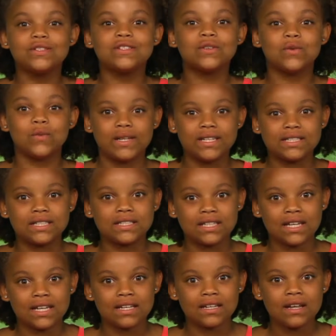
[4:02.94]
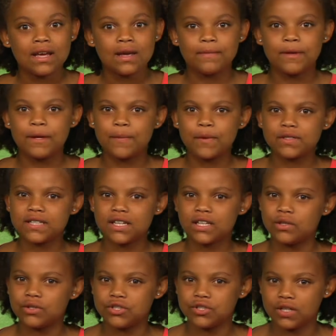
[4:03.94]
squeezes it. People say
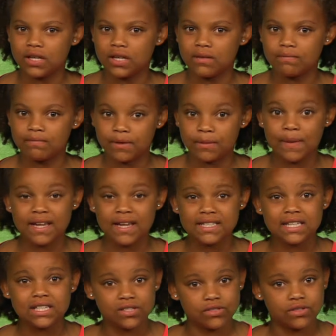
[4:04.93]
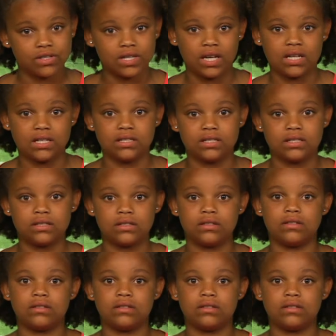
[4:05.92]
you shouldn't, but my sister does.